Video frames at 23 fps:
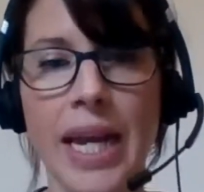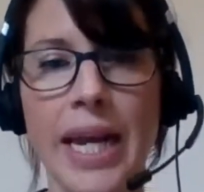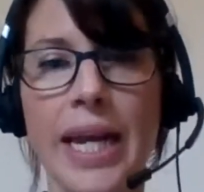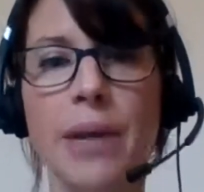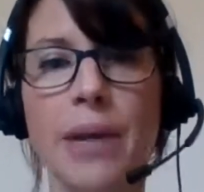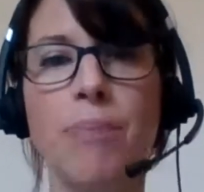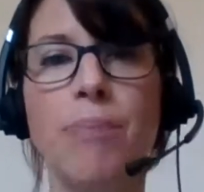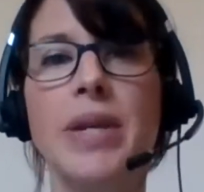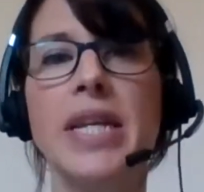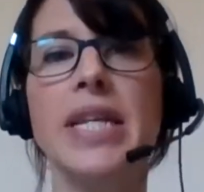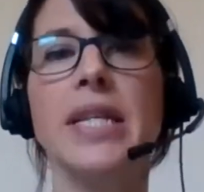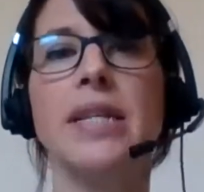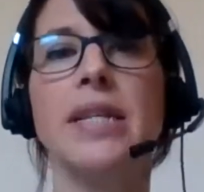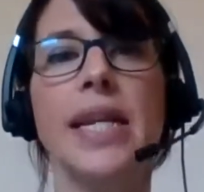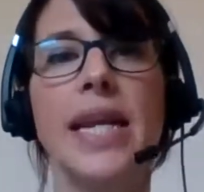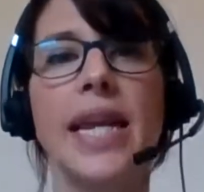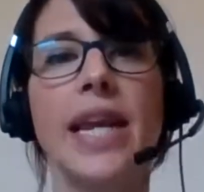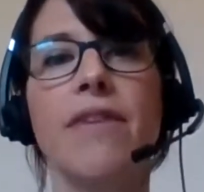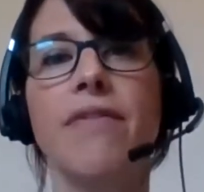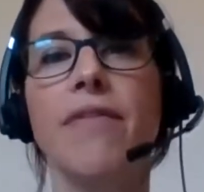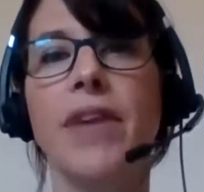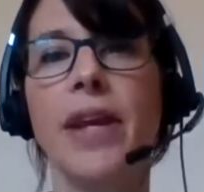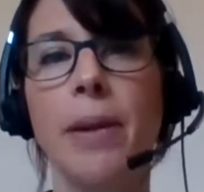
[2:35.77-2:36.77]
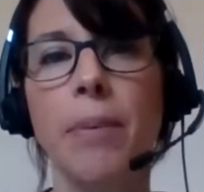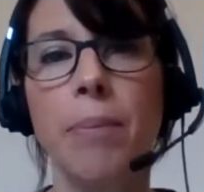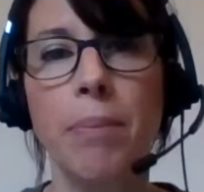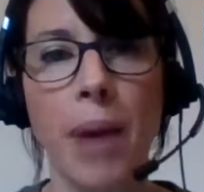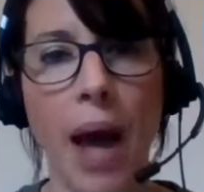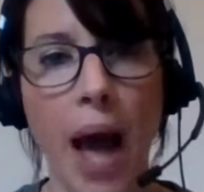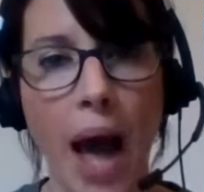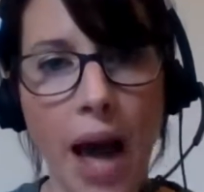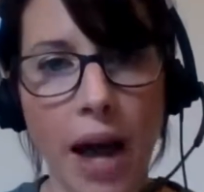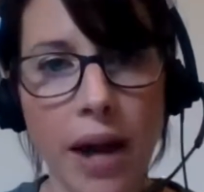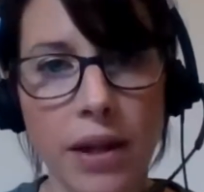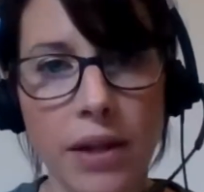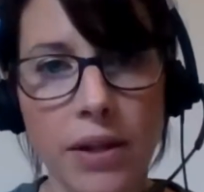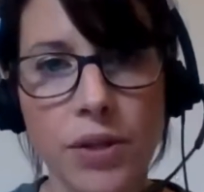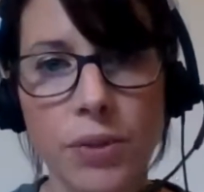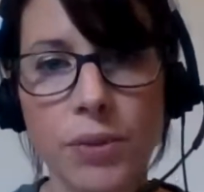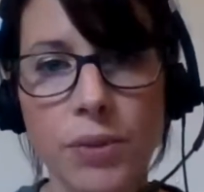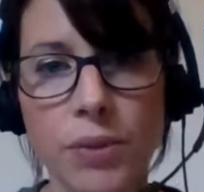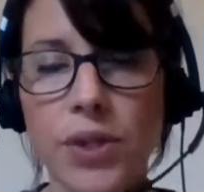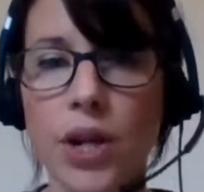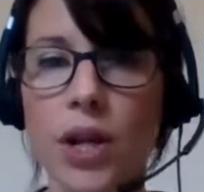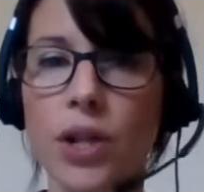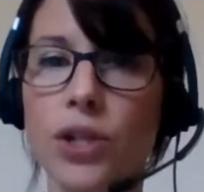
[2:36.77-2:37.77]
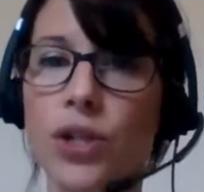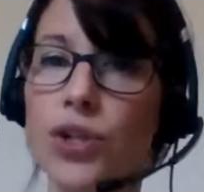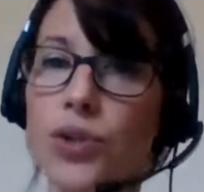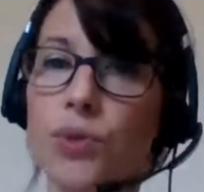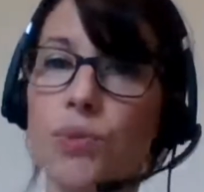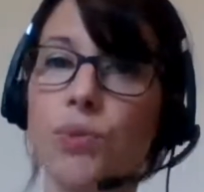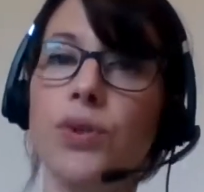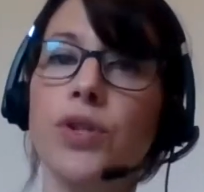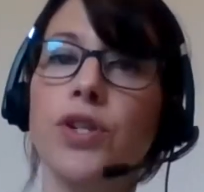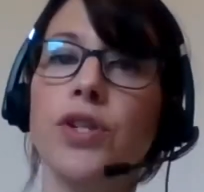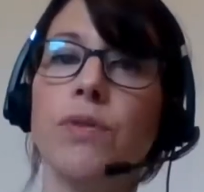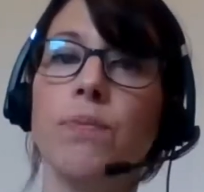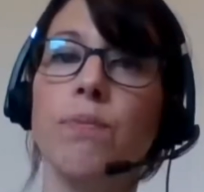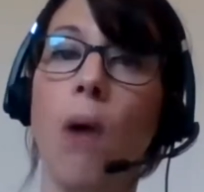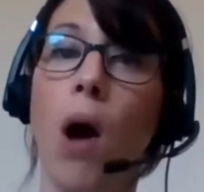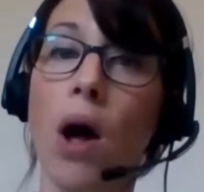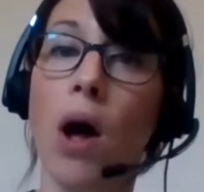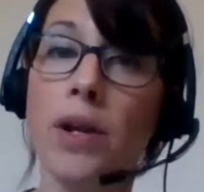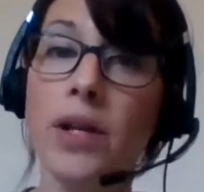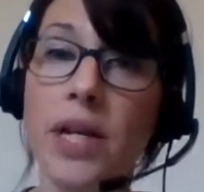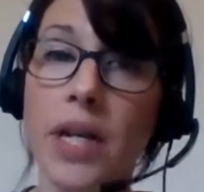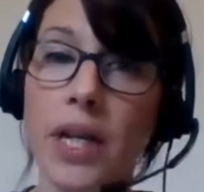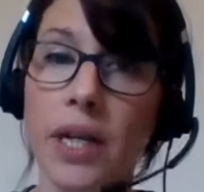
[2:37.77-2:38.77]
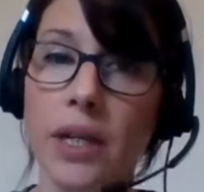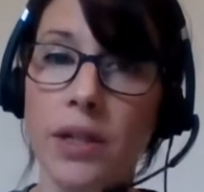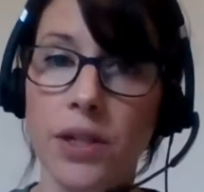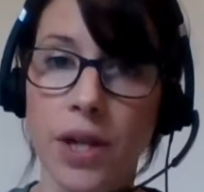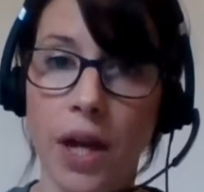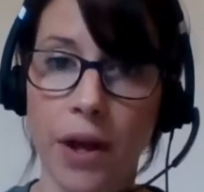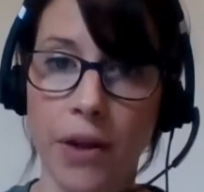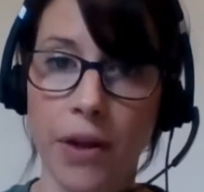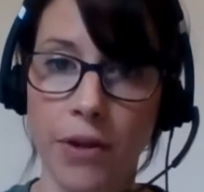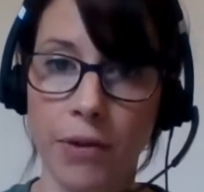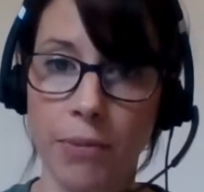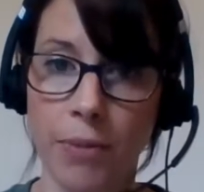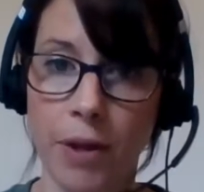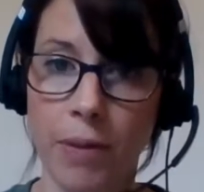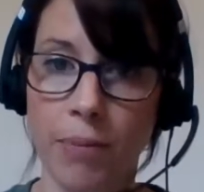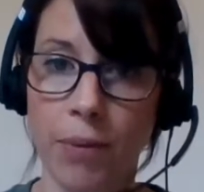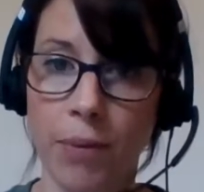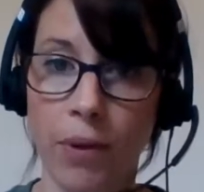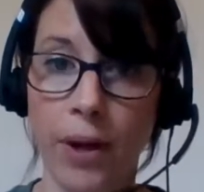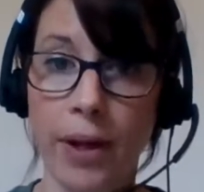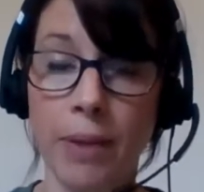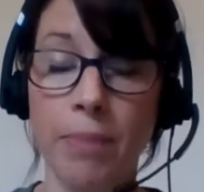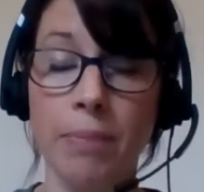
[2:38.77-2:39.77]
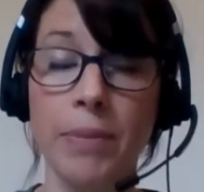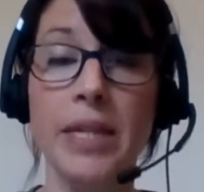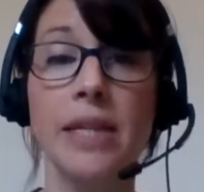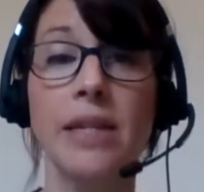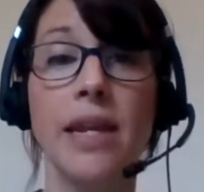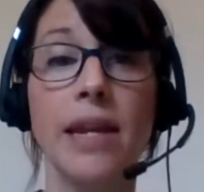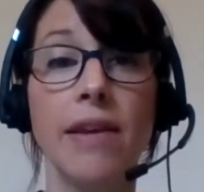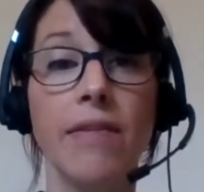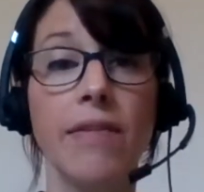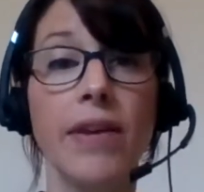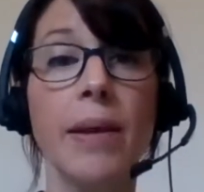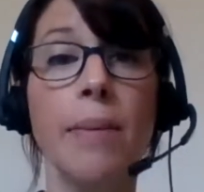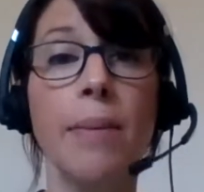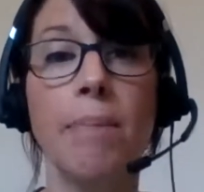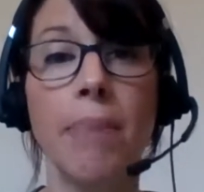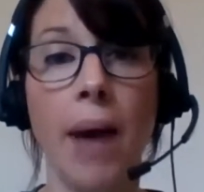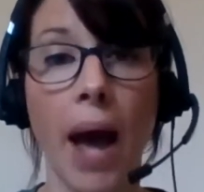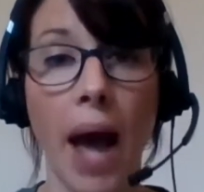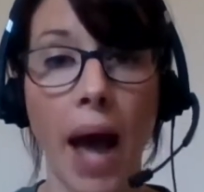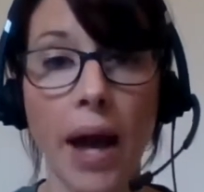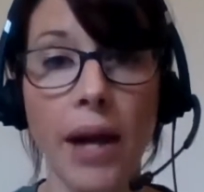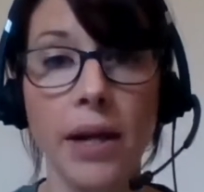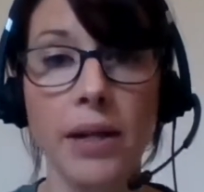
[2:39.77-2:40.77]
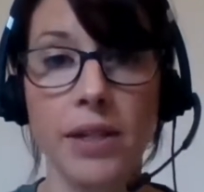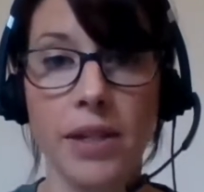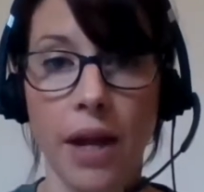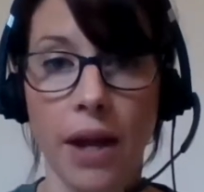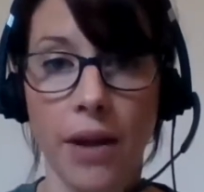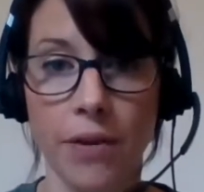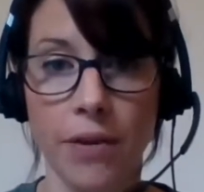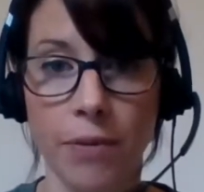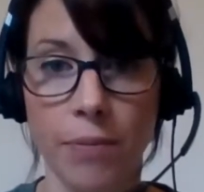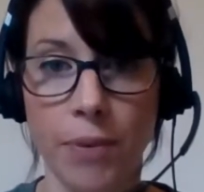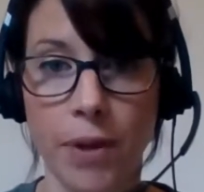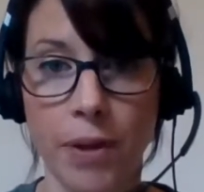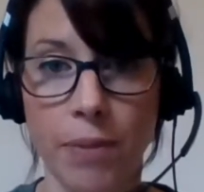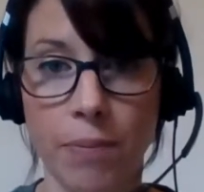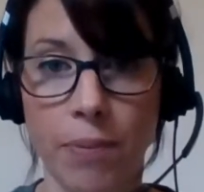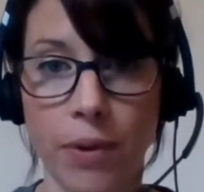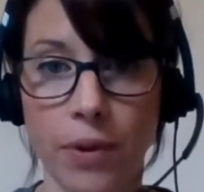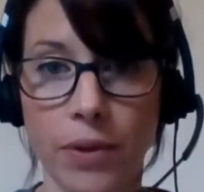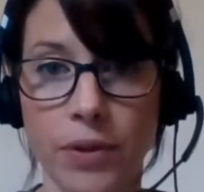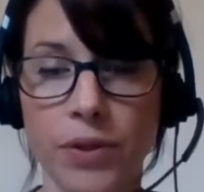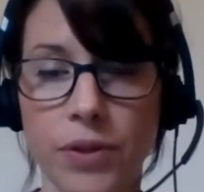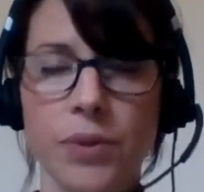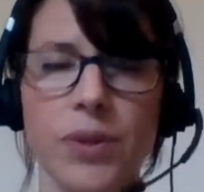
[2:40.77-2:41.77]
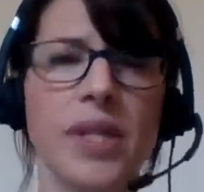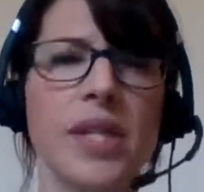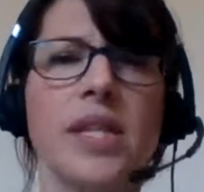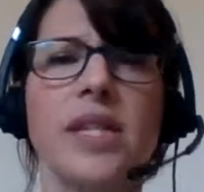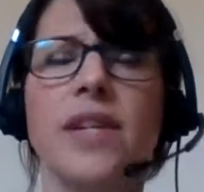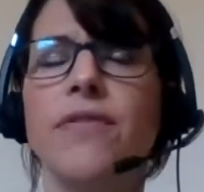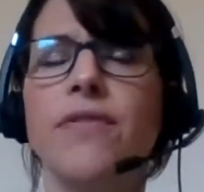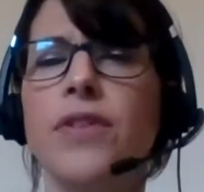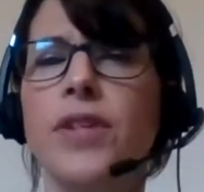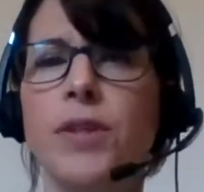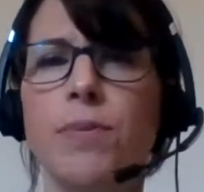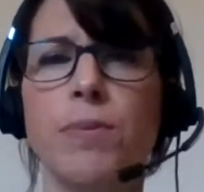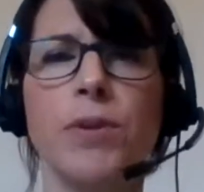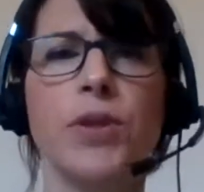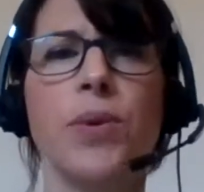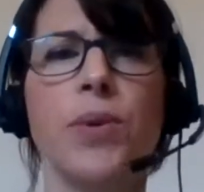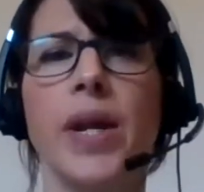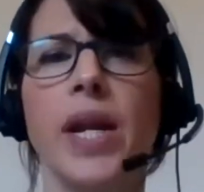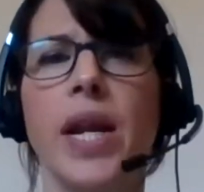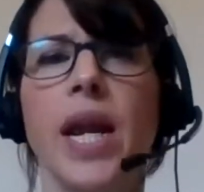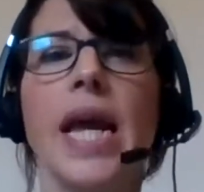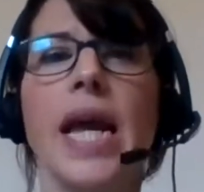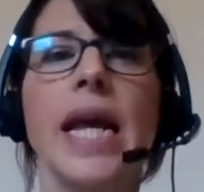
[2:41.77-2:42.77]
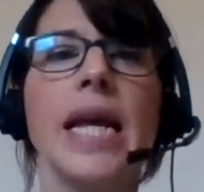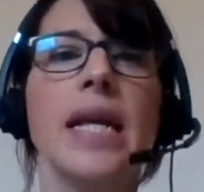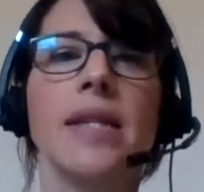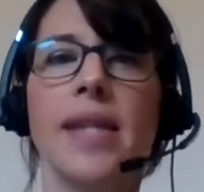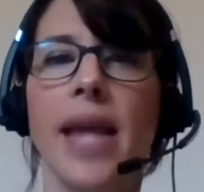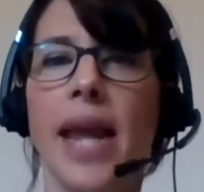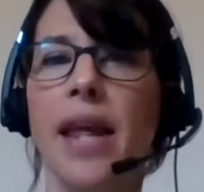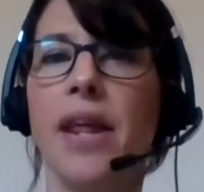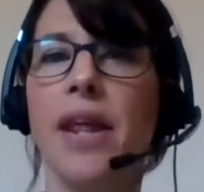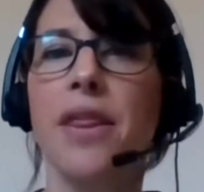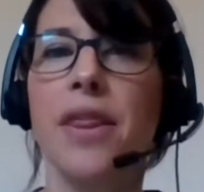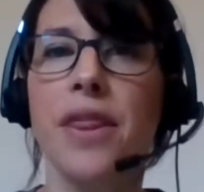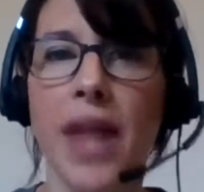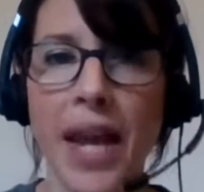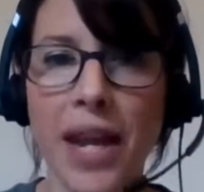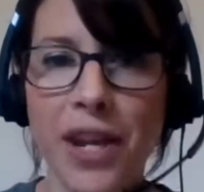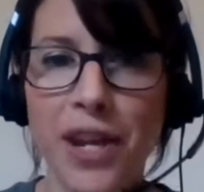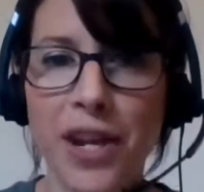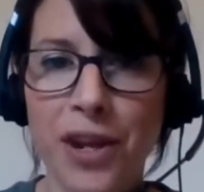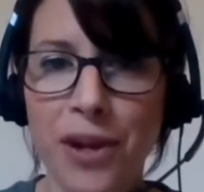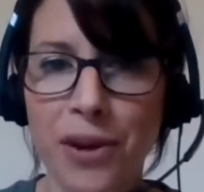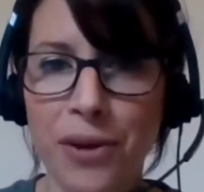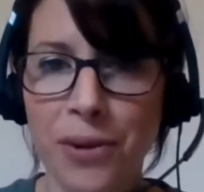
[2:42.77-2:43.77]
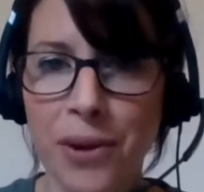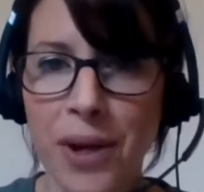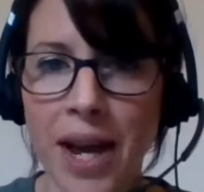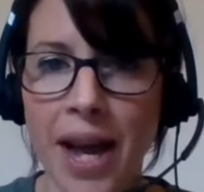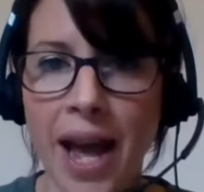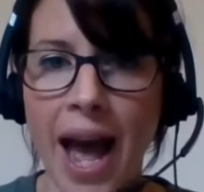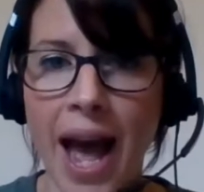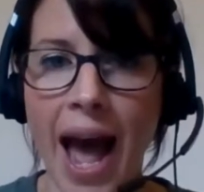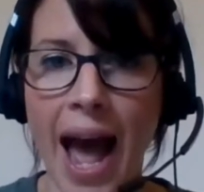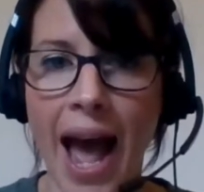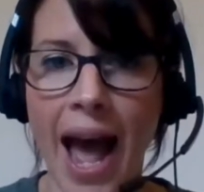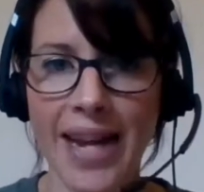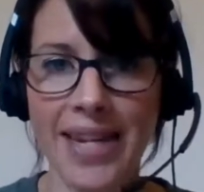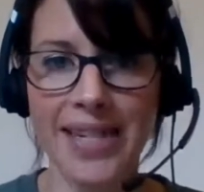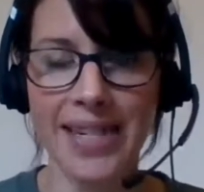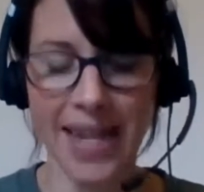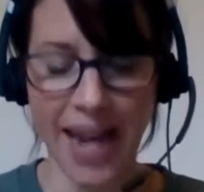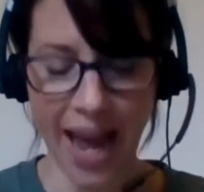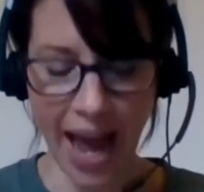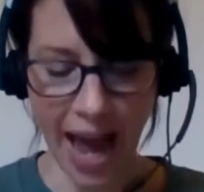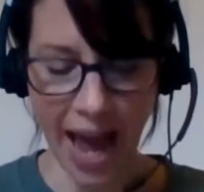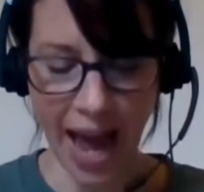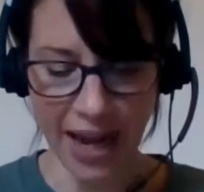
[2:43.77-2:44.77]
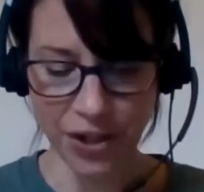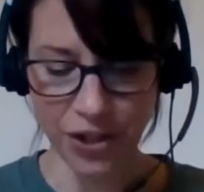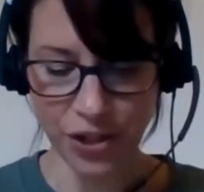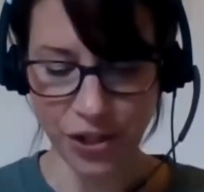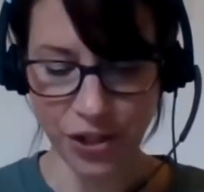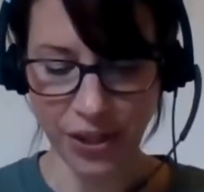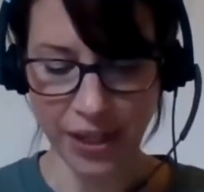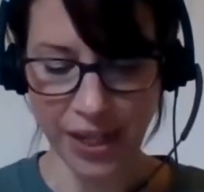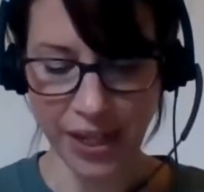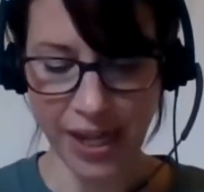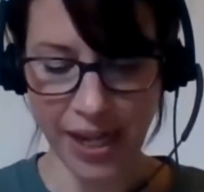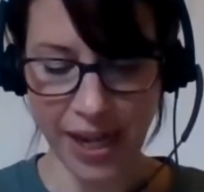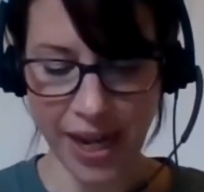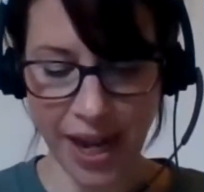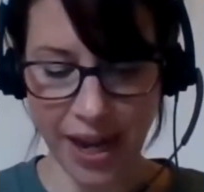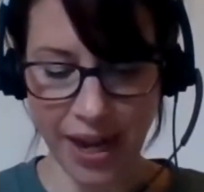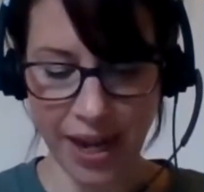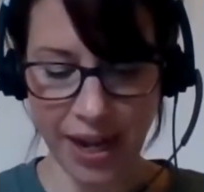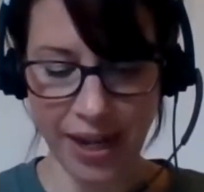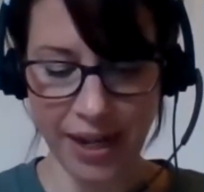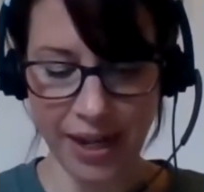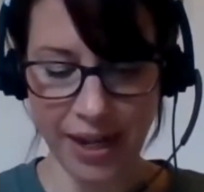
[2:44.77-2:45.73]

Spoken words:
It means giving back. So it's not just responding to other people. It means giving back to other people. So it's the difference between saying thank you and actually